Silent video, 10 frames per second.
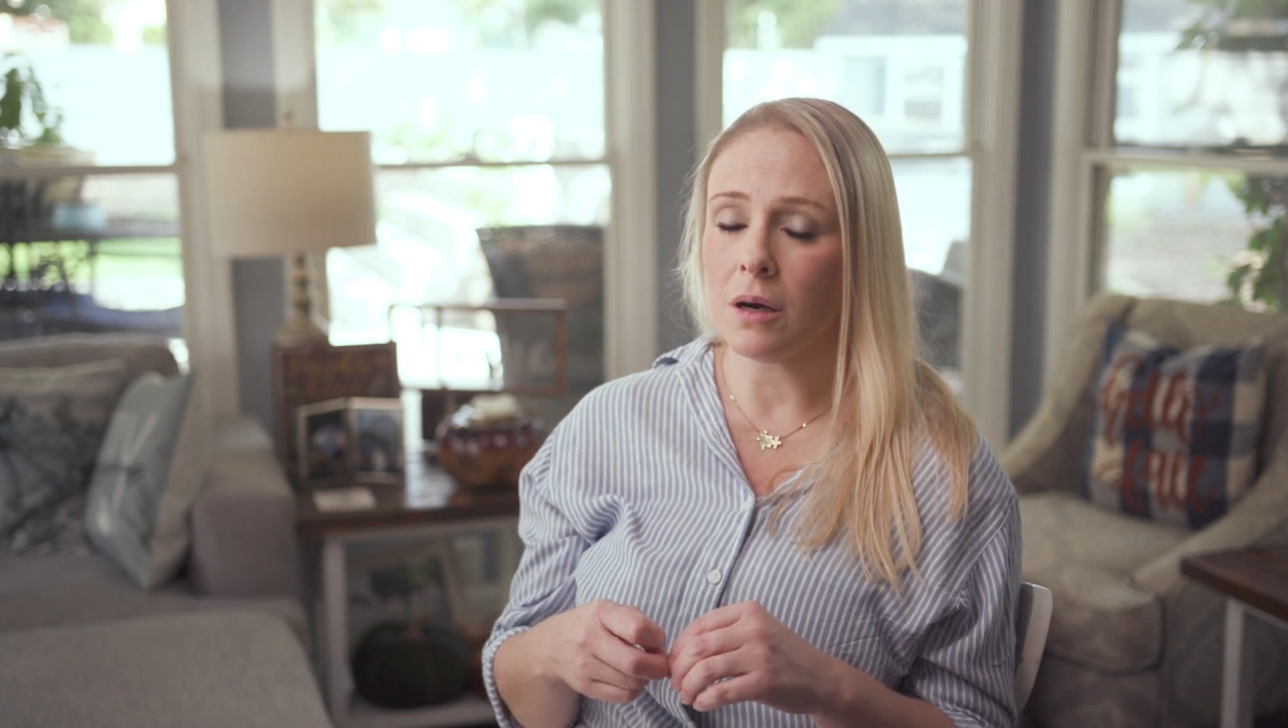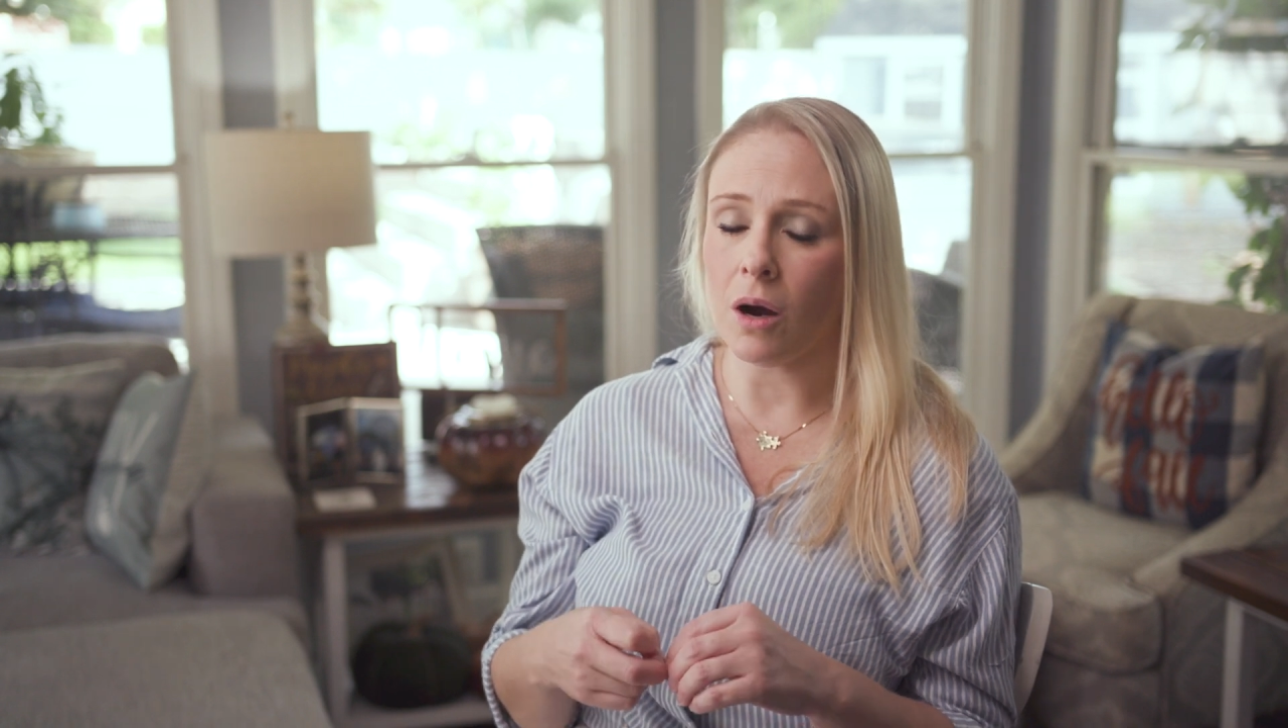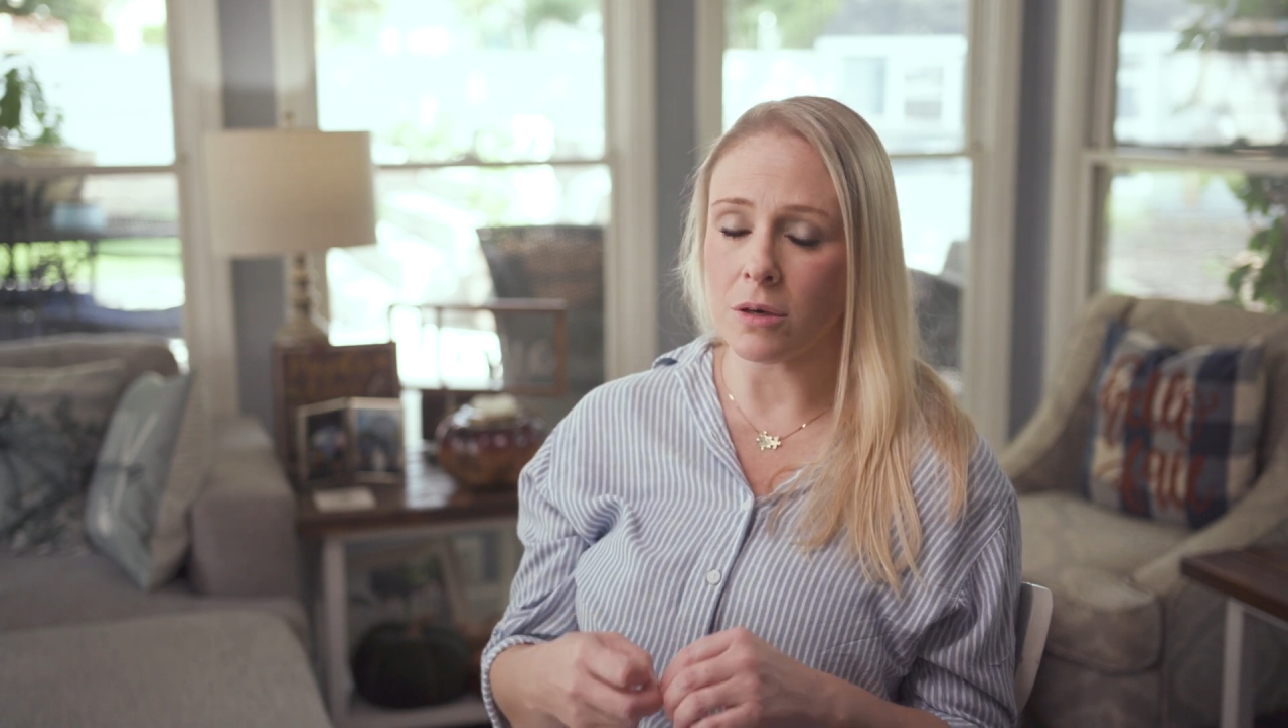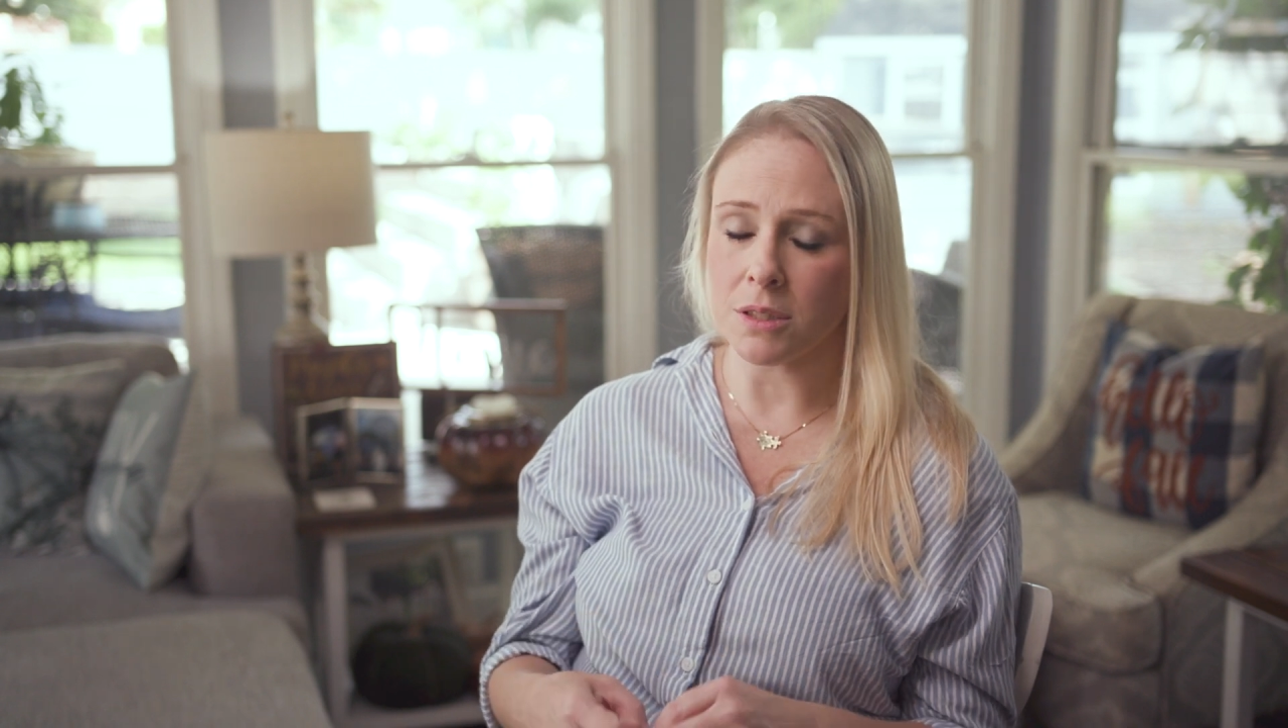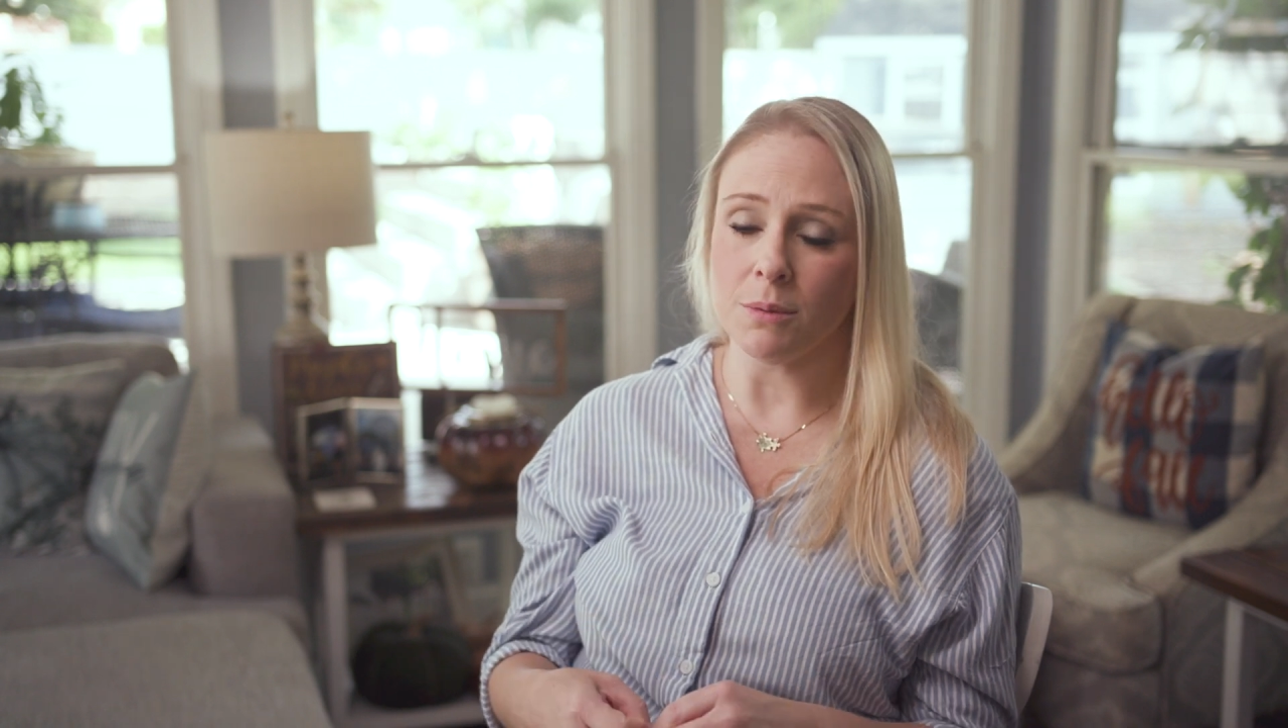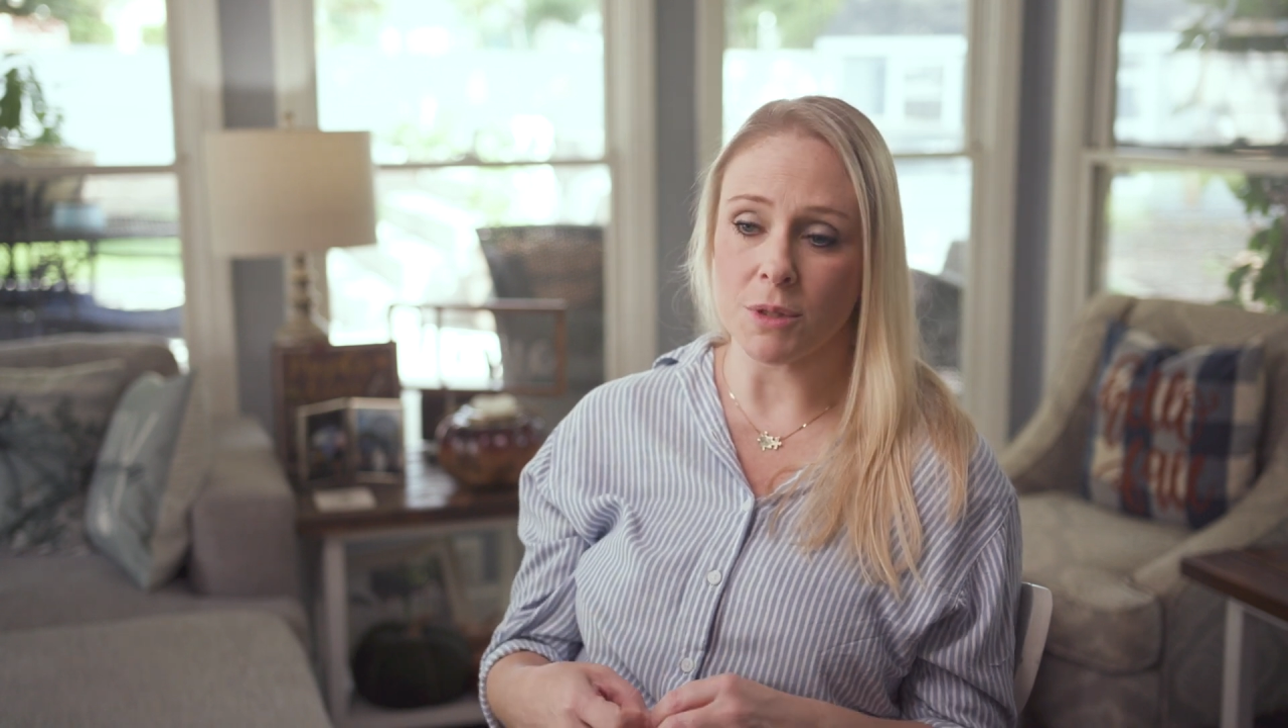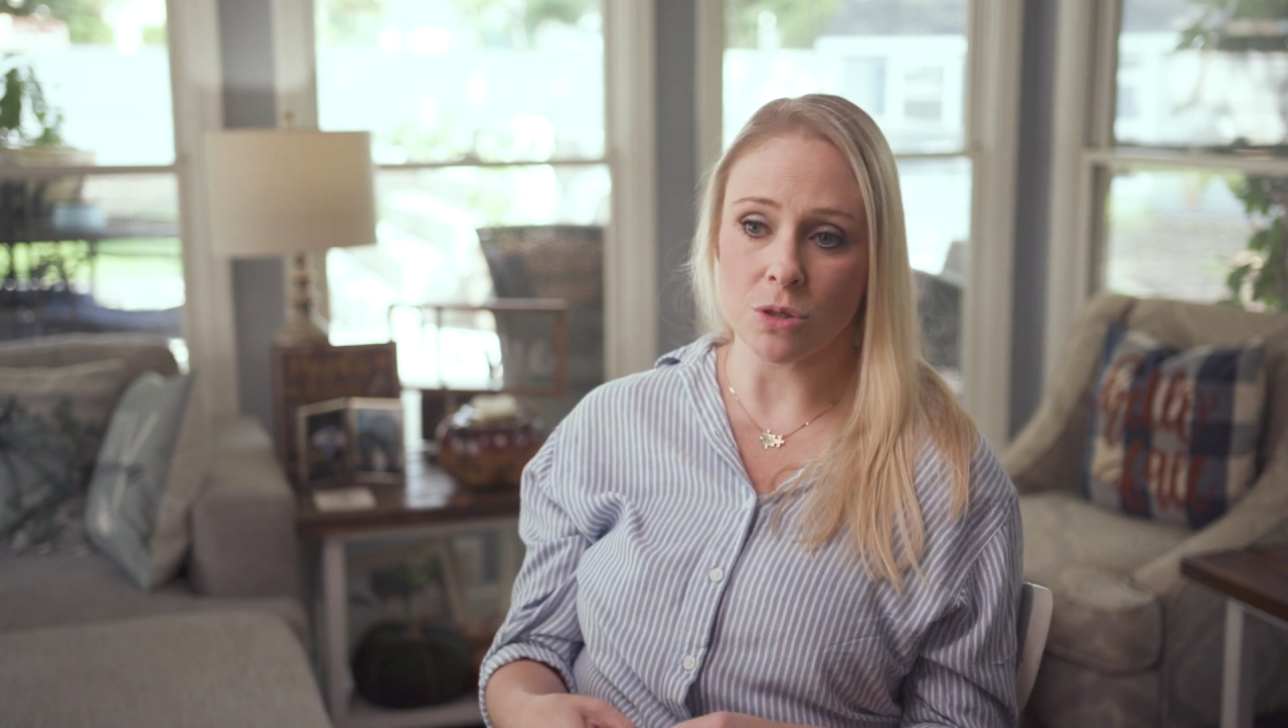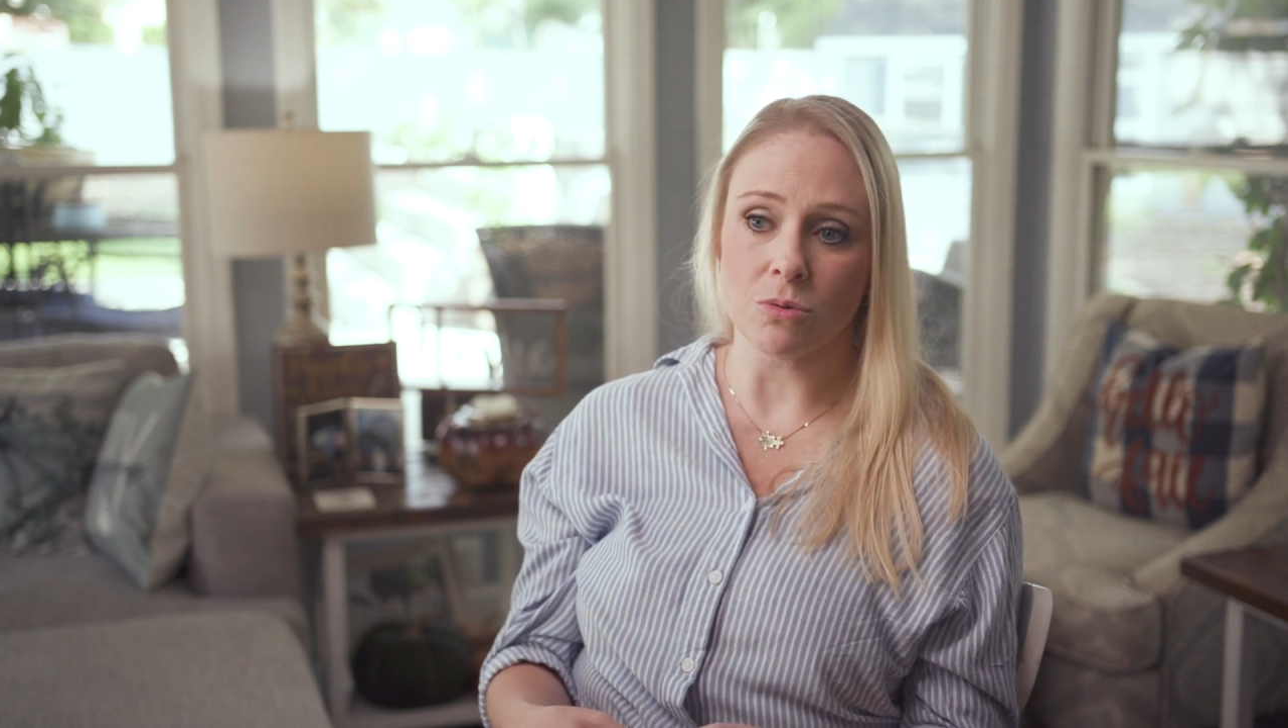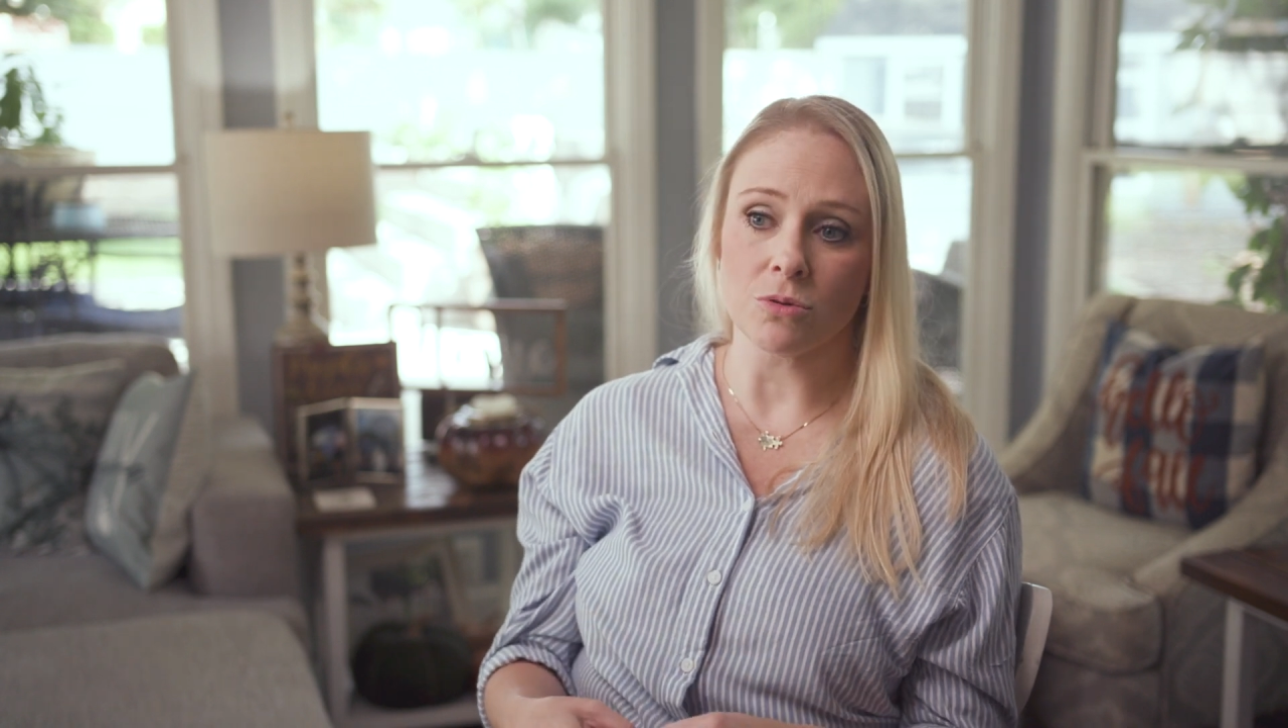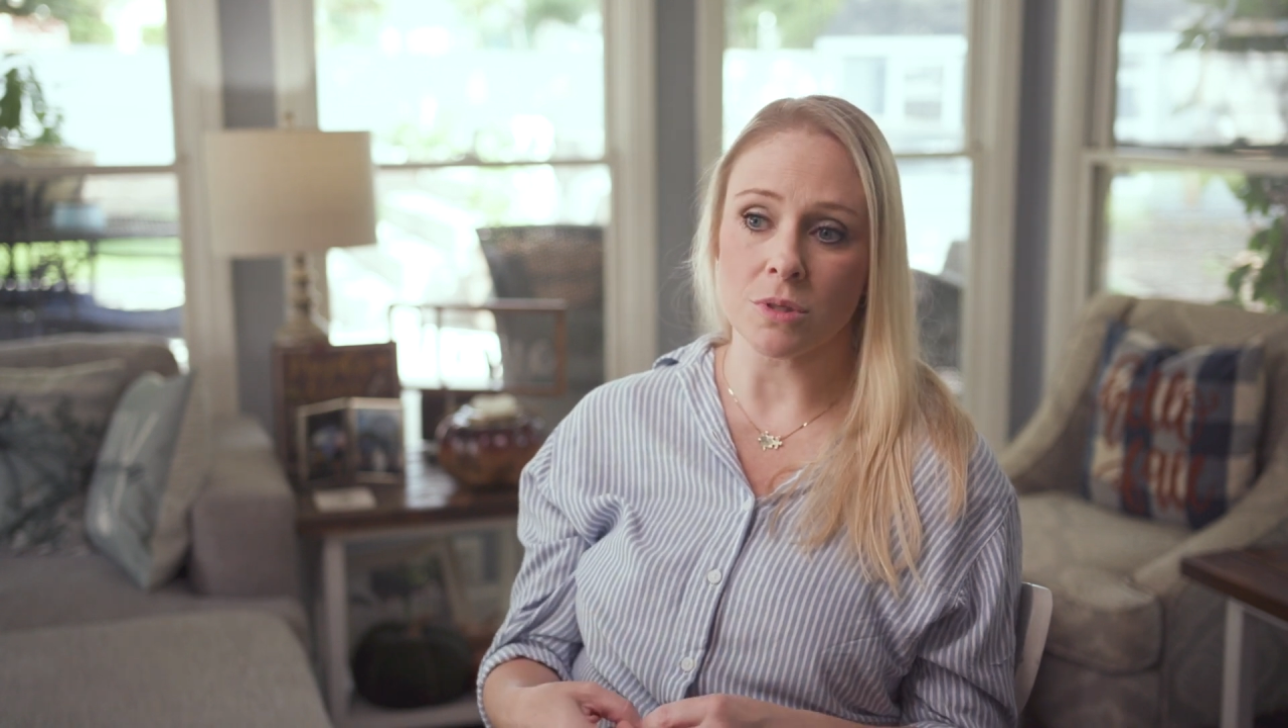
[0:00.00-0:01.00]
our team at
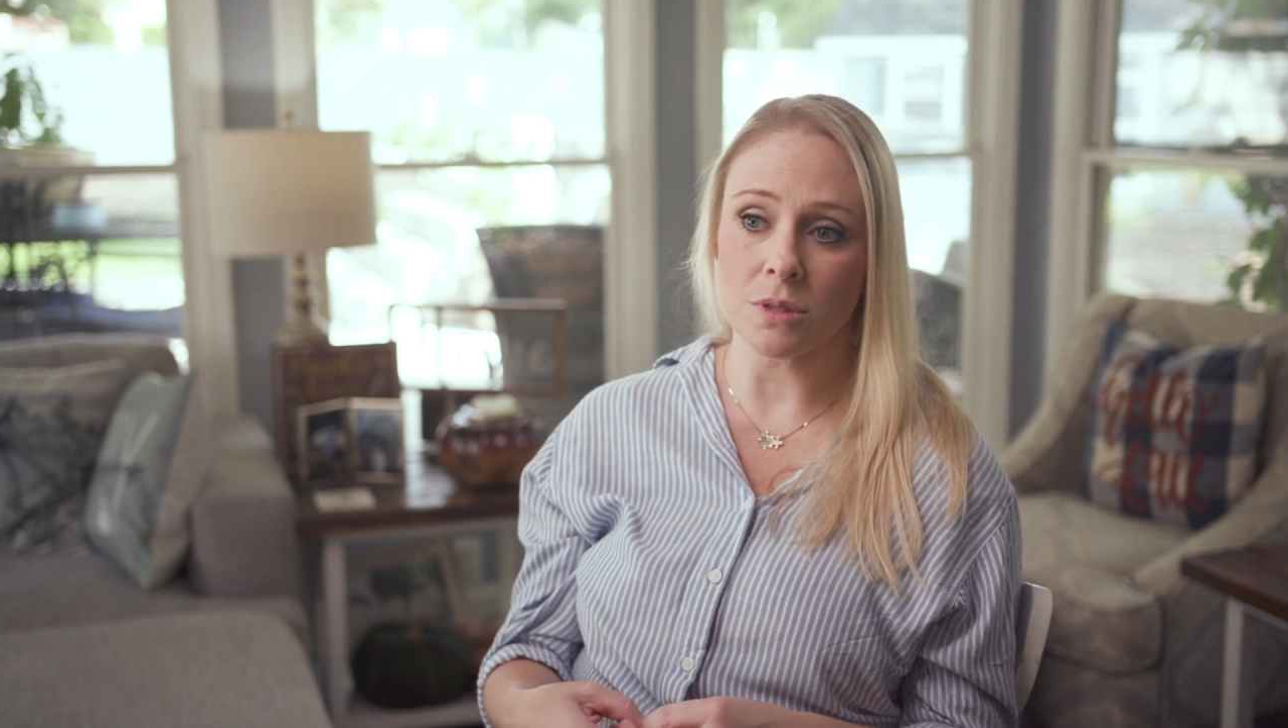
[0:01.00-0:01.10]
Children's